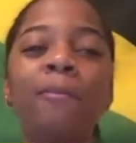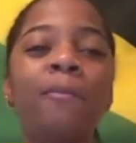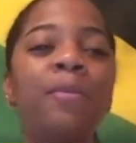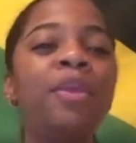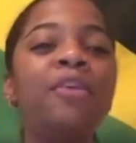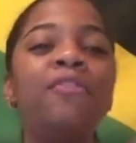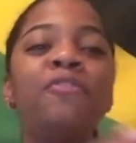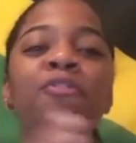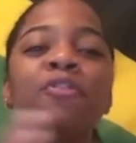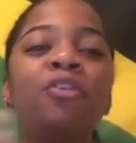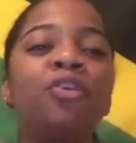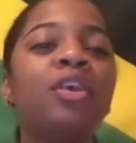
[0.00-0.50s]

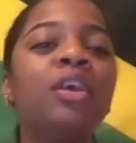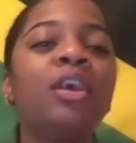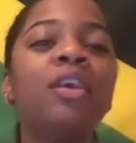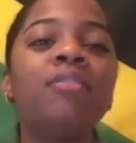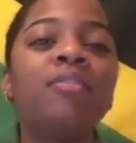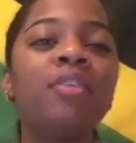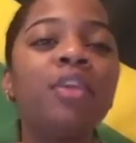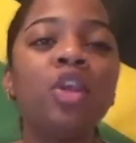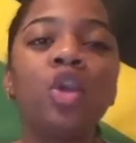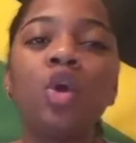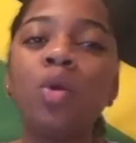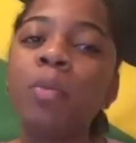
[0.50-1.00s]
Be
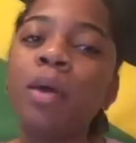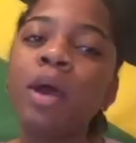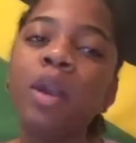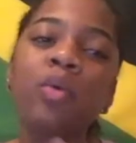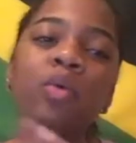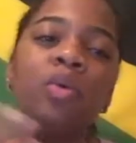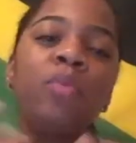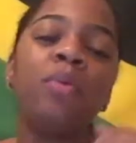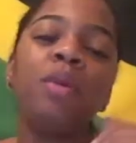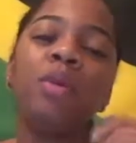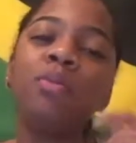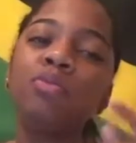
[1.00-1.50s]
forgiving, no
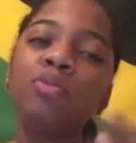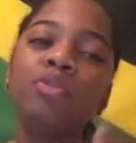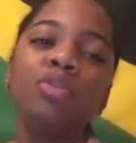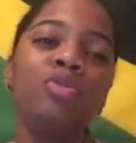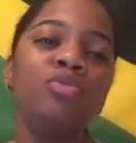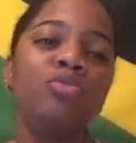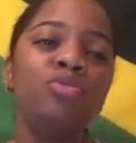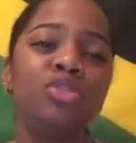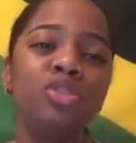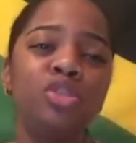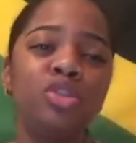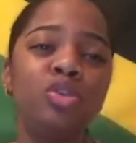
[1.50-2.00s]
matter what people
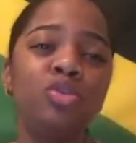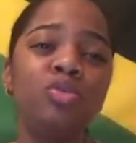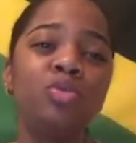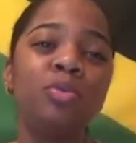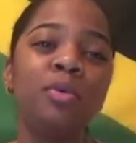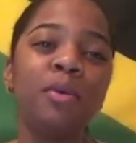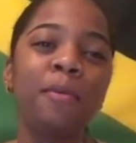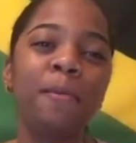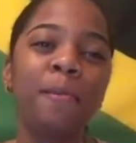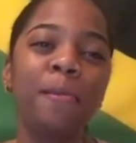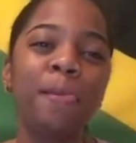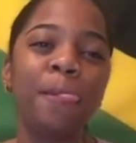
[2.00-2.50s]
do to
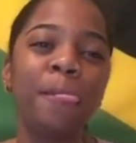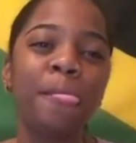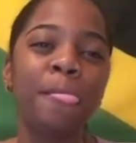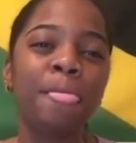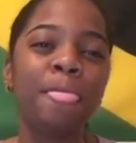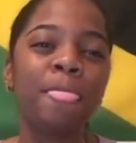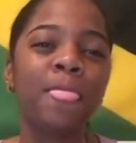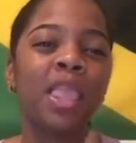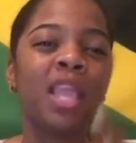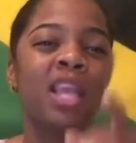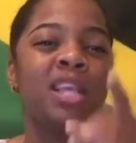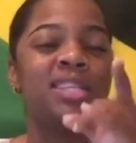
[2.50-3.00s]
you.
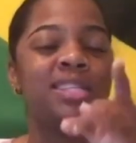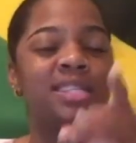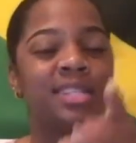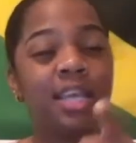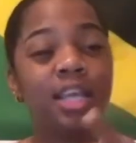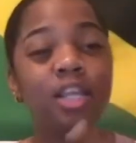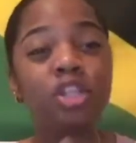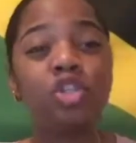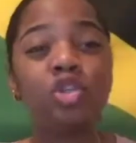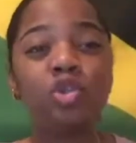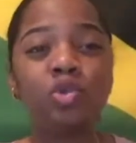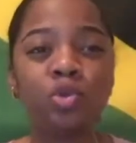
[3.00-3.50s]

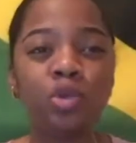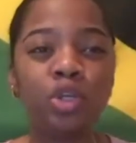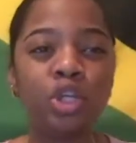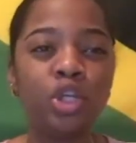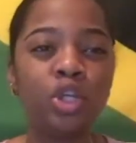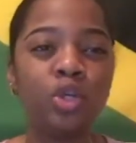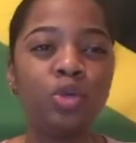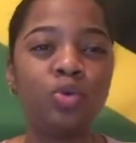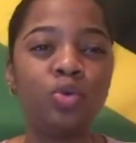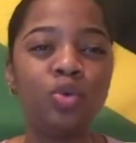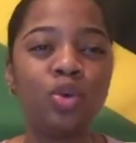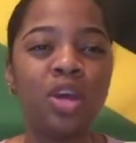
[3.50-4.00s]
Stay true to
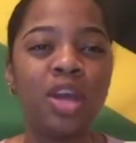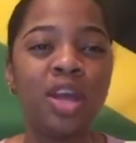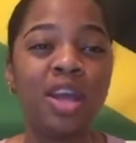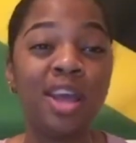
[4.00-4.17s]
you.